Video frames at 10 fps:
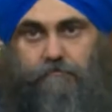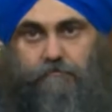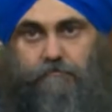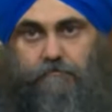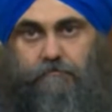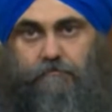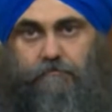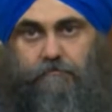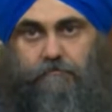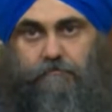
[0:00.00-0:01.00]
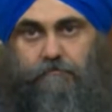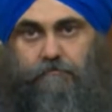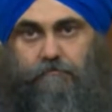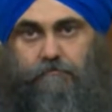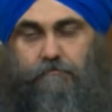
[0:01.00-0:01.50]

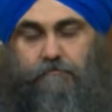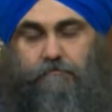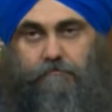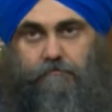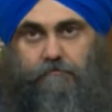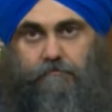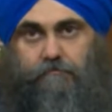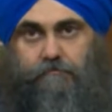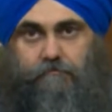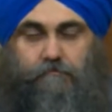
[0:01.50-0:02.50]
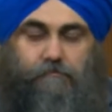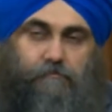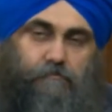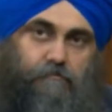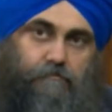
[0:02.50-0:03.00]

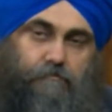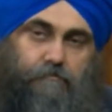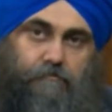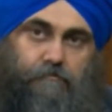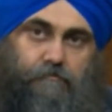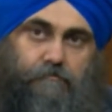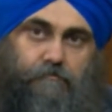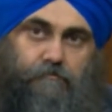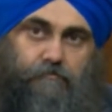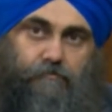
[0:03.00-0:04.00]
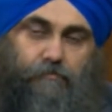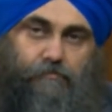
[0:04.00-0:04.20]
No words are spoken by the person on screen.